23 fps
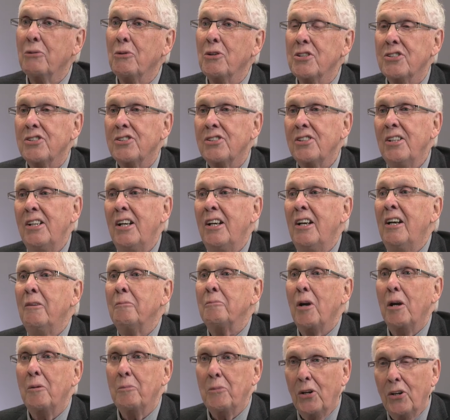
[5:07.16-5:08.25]
was
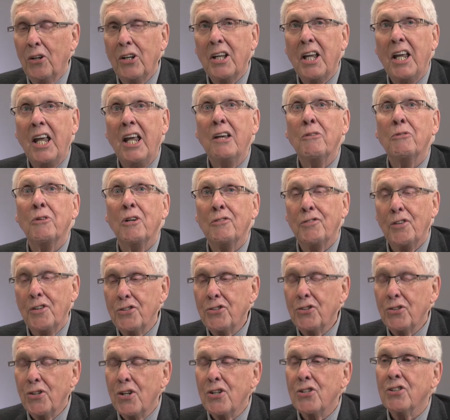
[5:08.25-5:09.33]
primarily a
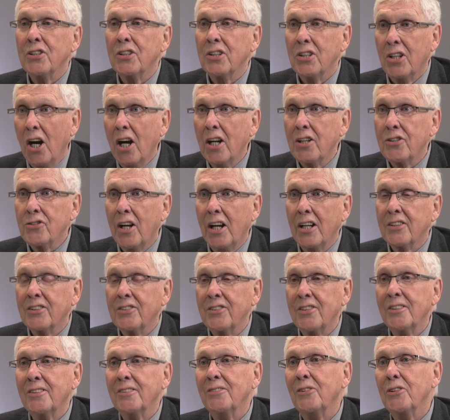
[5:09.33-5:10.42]
refrigeration
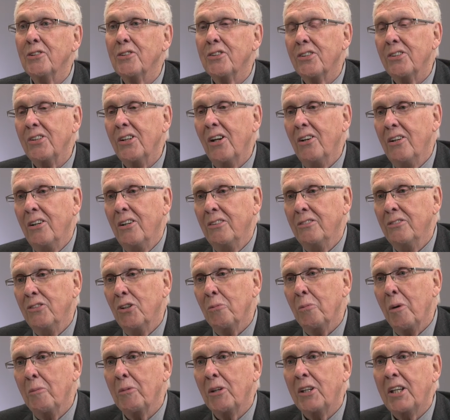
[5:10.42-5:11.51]
contractor with,
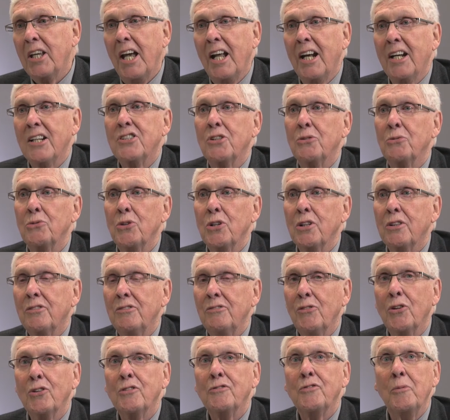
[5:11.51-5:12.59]
my mechanics that
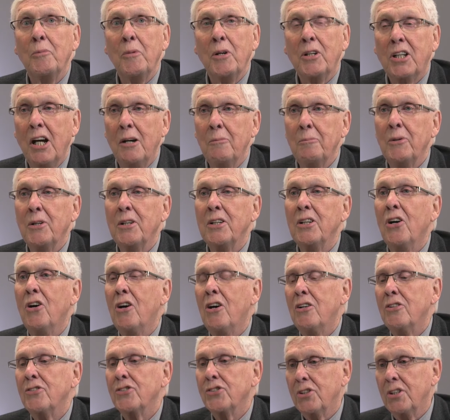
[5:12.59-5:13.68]
worked for my company,
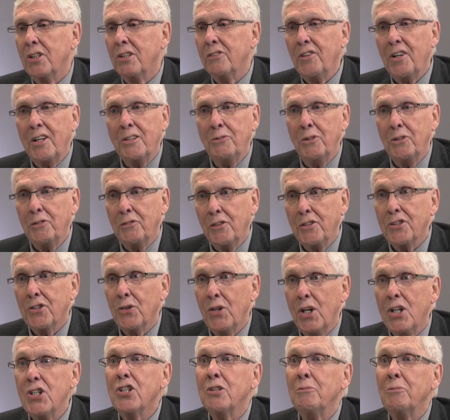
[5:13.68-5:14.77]
all certified
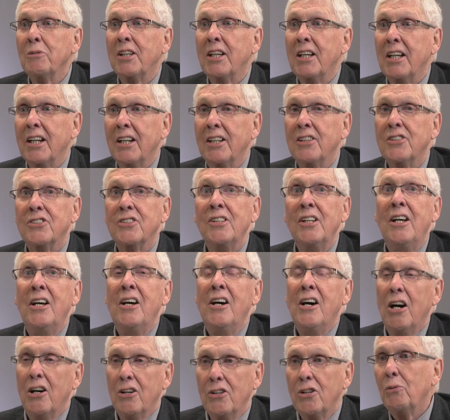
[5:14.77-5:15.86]
refrigeration mechanics.
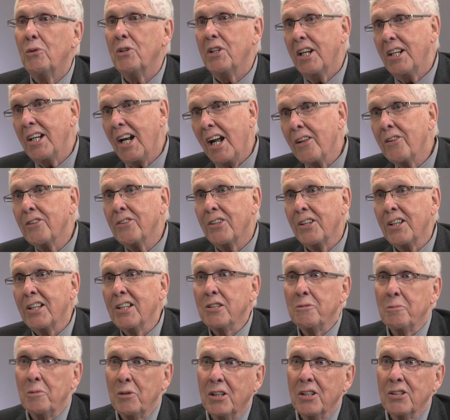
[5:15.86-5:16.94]
Although we did other
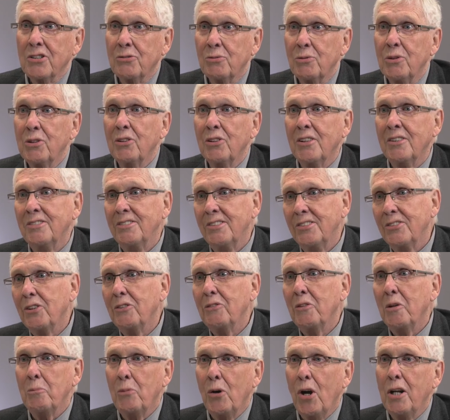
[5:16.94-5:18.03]
things because we were sort
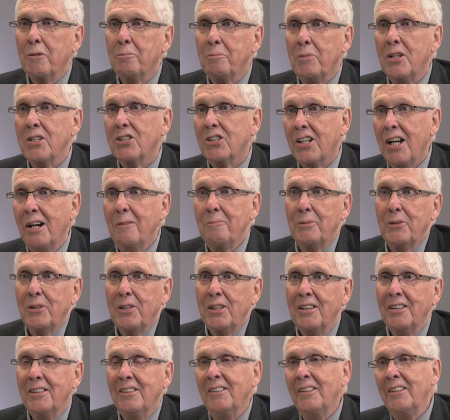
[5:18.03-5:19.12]
of a broad-based
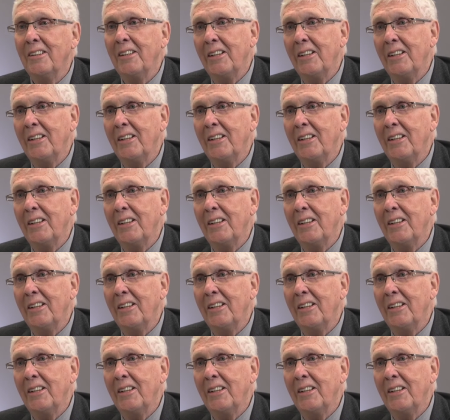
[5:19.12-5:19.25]
company,